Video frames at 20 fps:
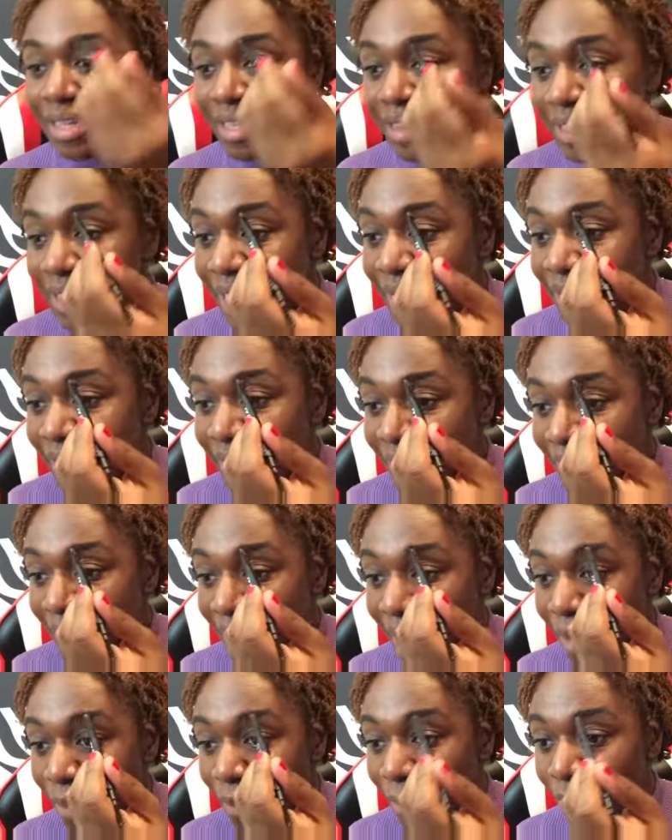then
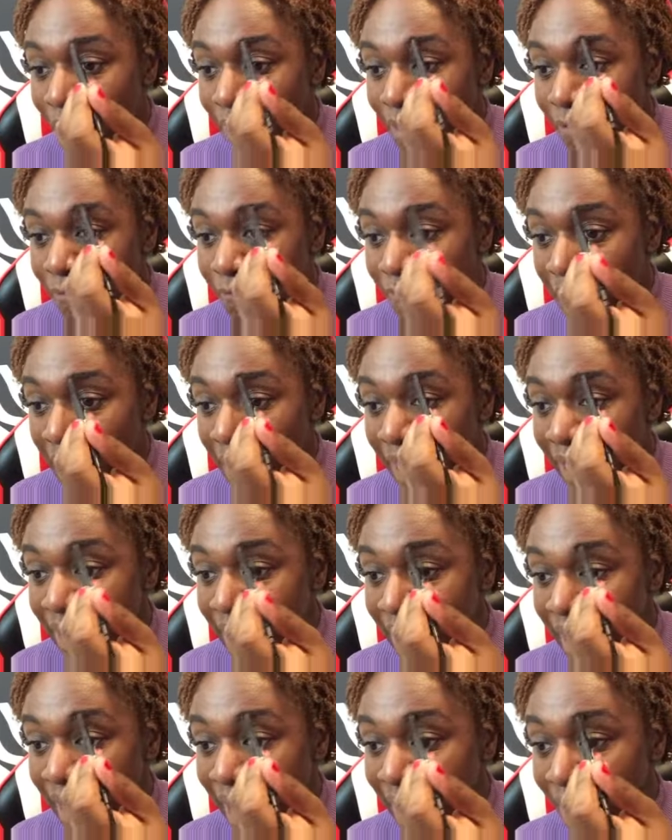I want to
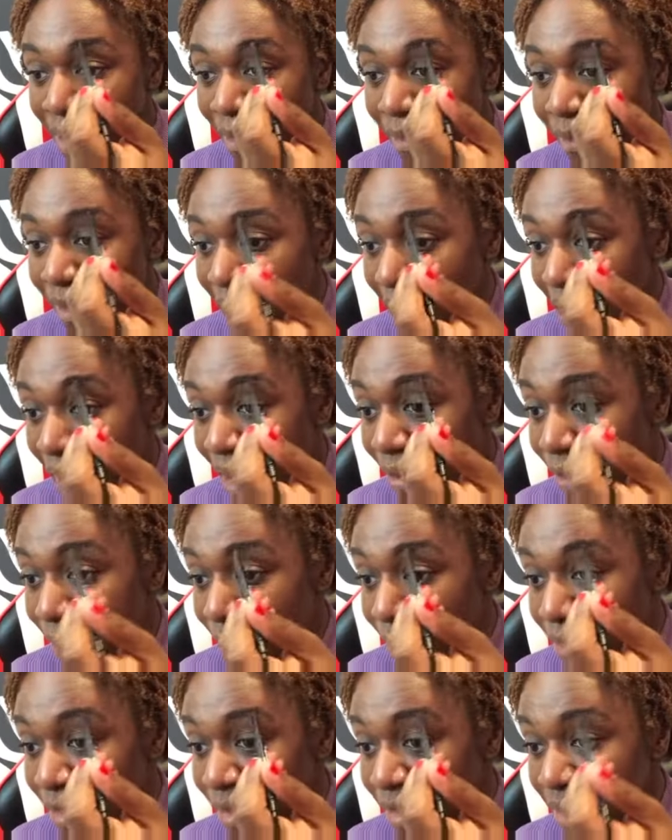find out how
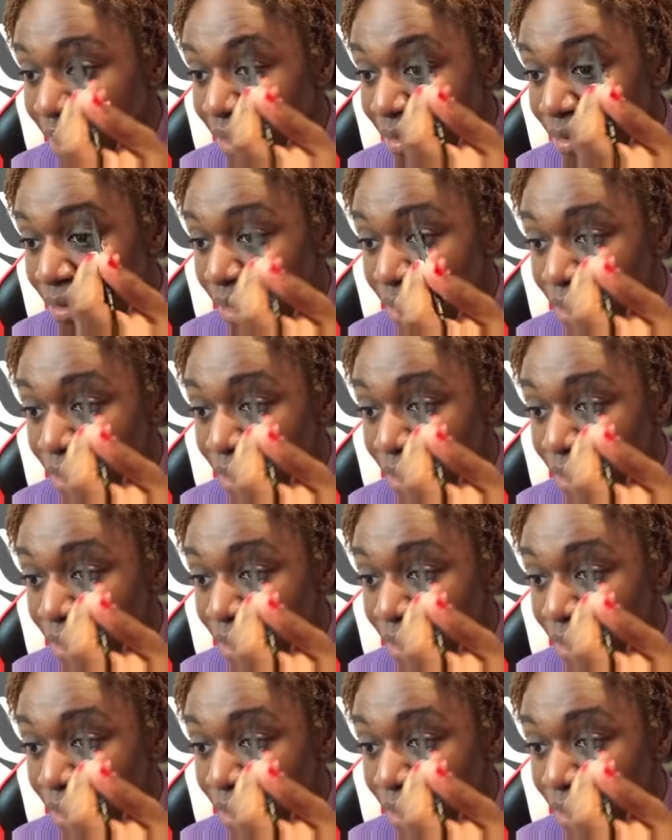good it